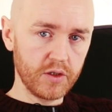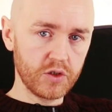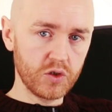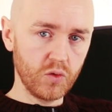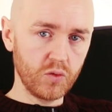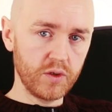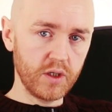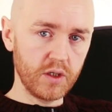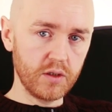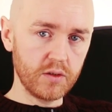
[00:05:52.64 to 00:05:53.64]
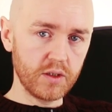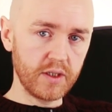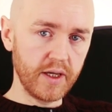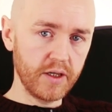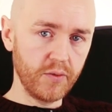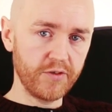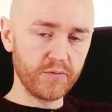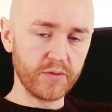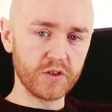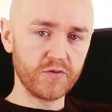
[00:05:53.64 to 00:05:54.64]
So the takeaway
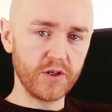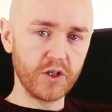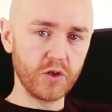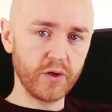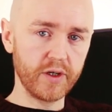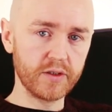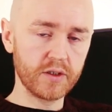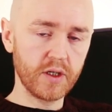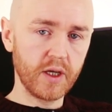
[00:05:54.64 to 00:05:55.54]
from this video is